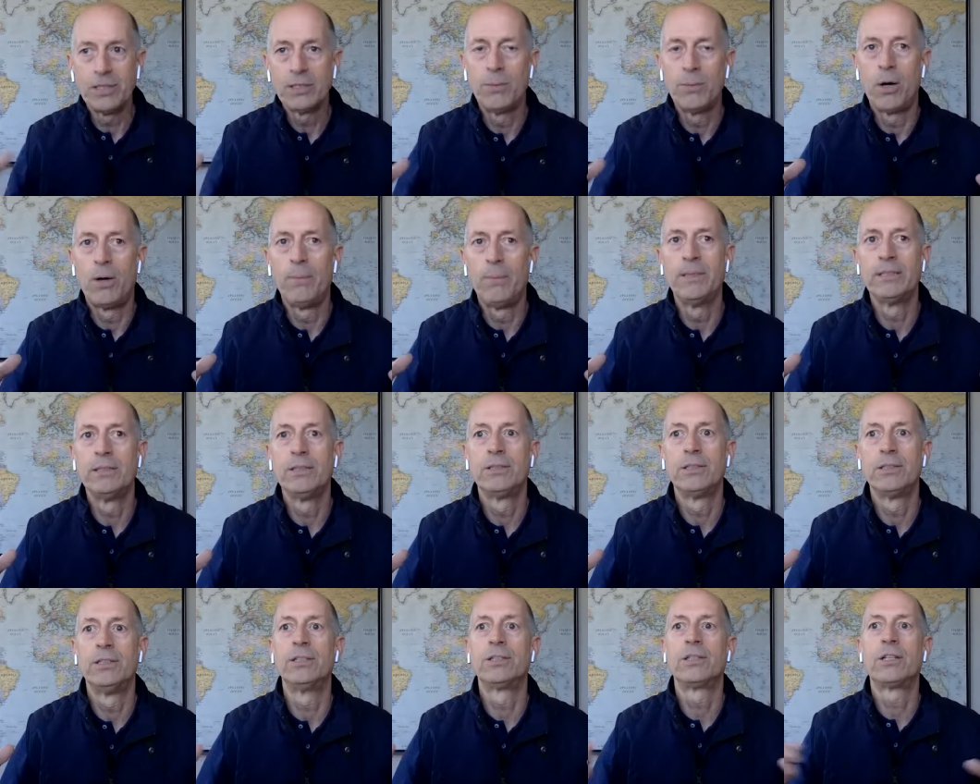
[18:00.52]
small
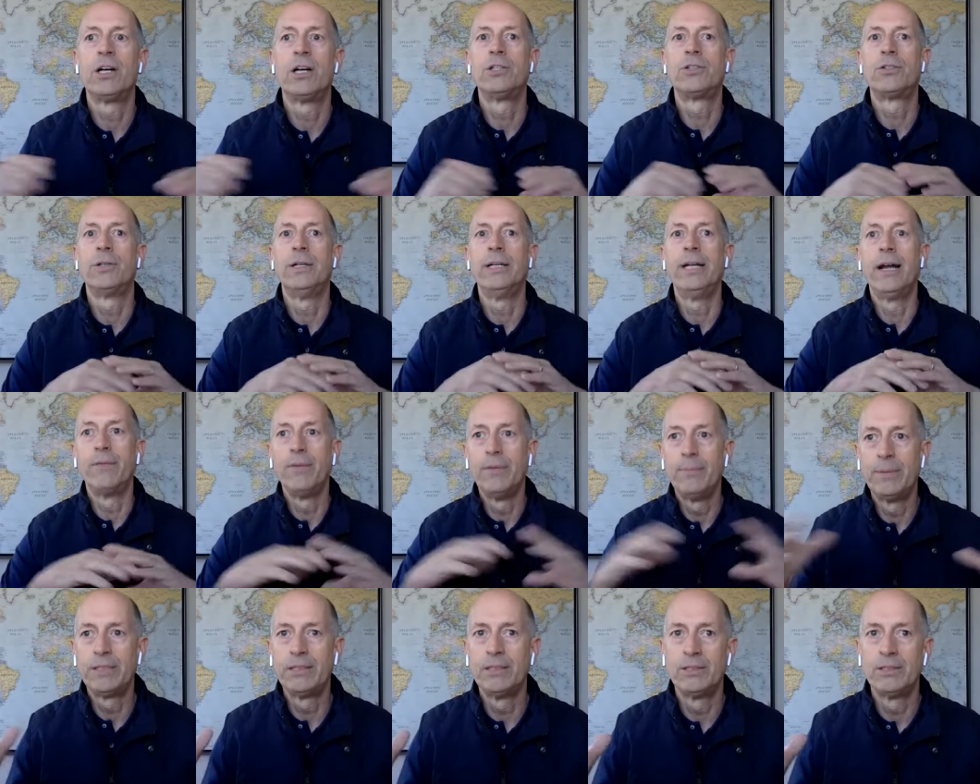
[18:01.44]
business in this country, every
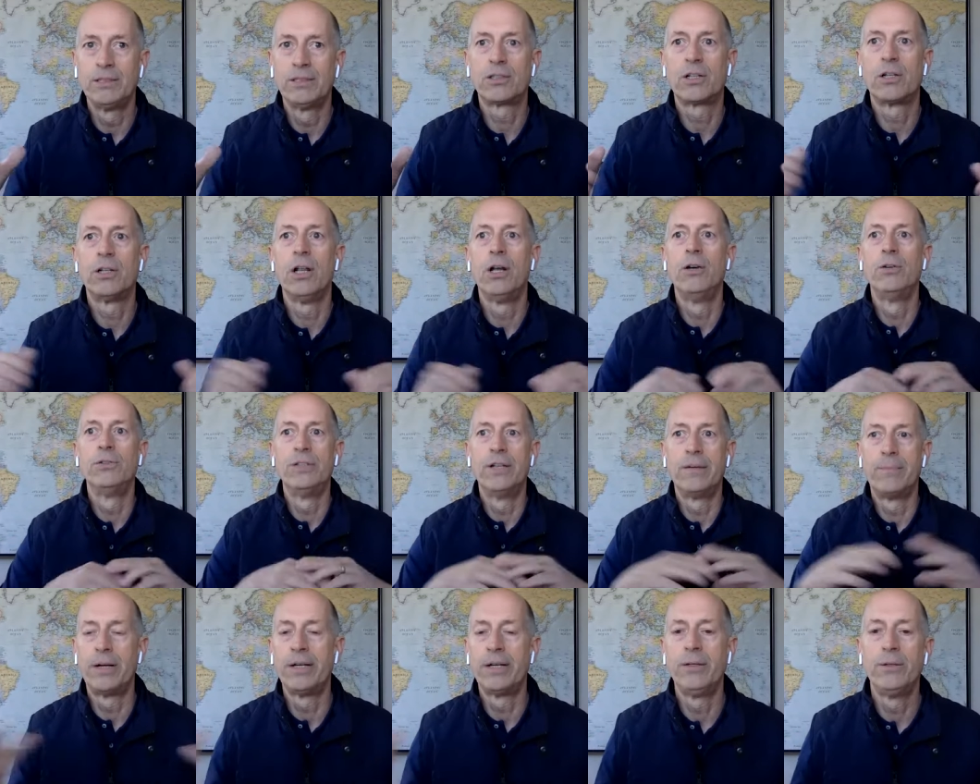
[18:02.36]
business that's closed,
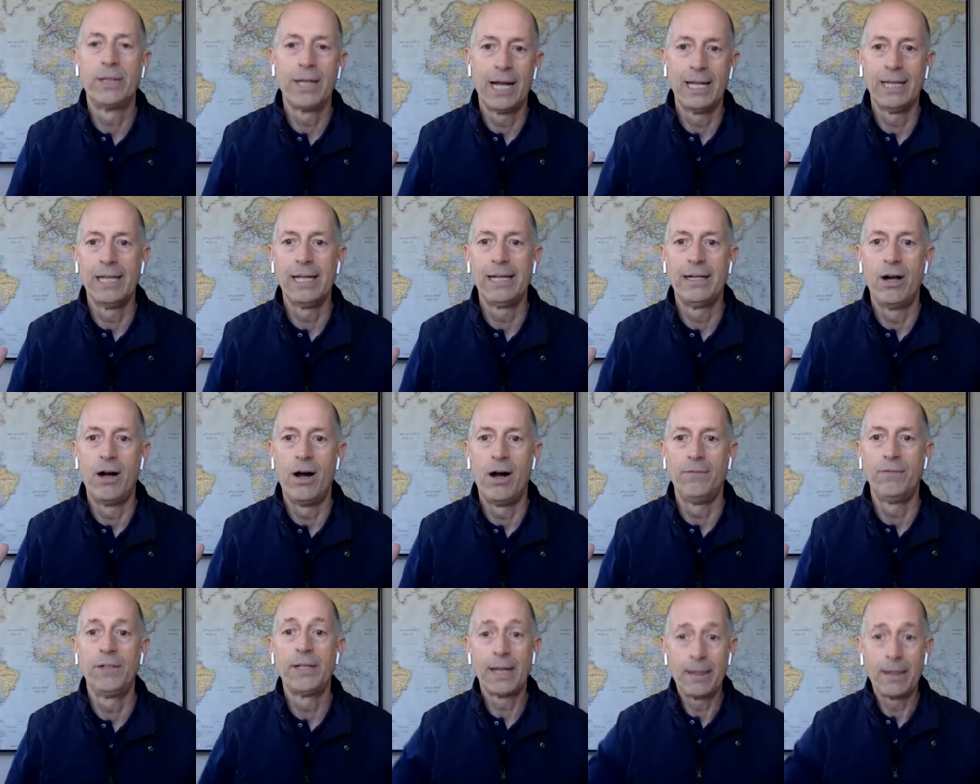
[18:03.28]
everybody who got laid off.
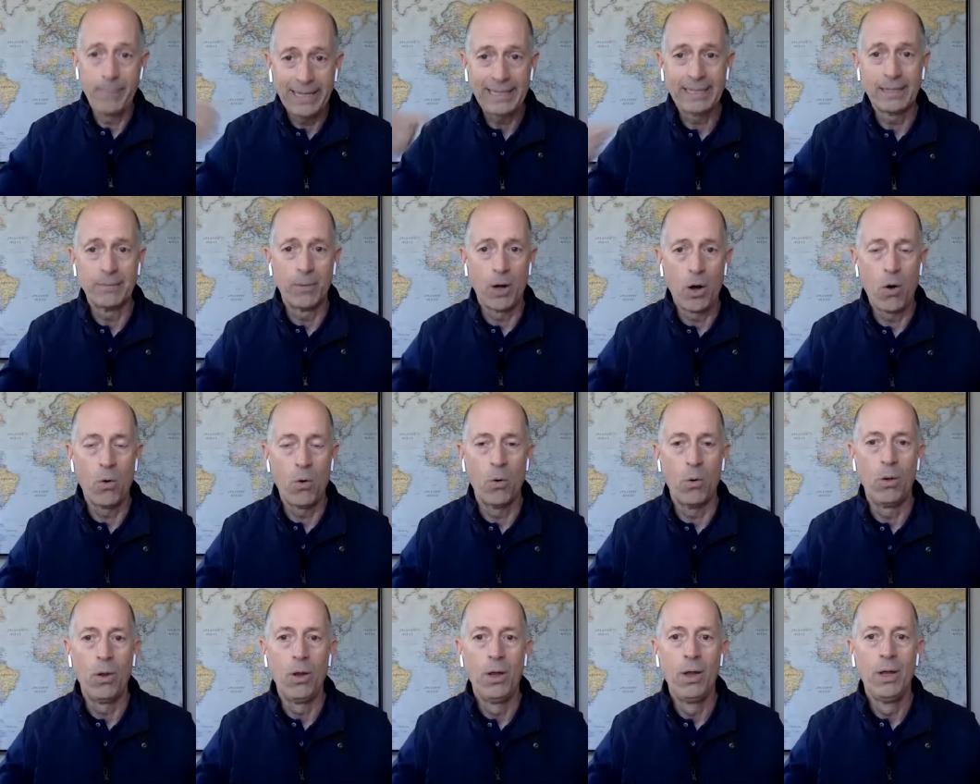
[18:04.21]
You got to make them
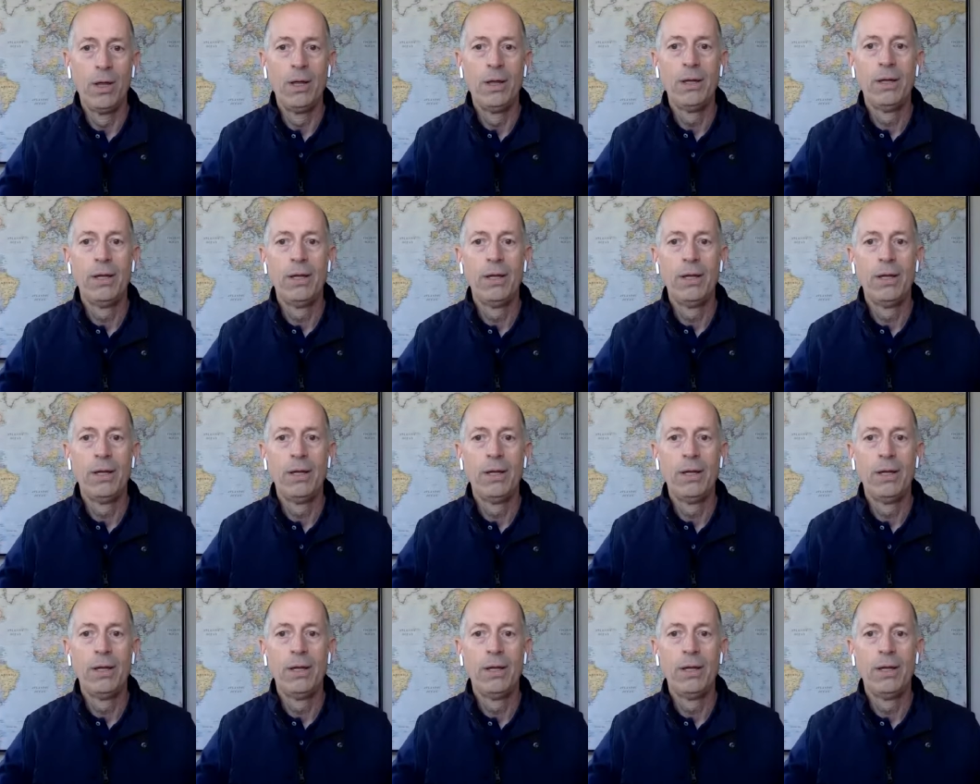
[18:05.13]
whole mm-hmm.